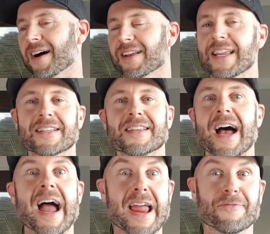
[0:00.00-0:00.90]
Let's
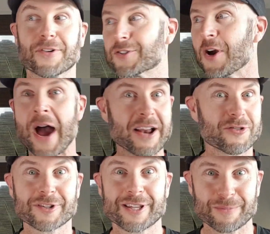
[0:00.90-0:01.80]
aim for
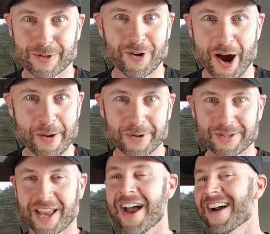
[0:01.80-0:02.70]
200
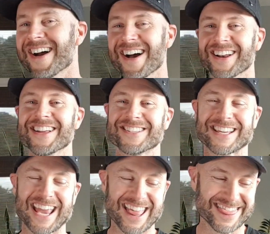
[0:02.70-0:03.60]
subscribers. Let's
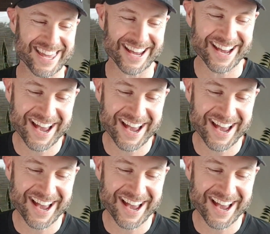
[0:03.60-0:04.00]
get there.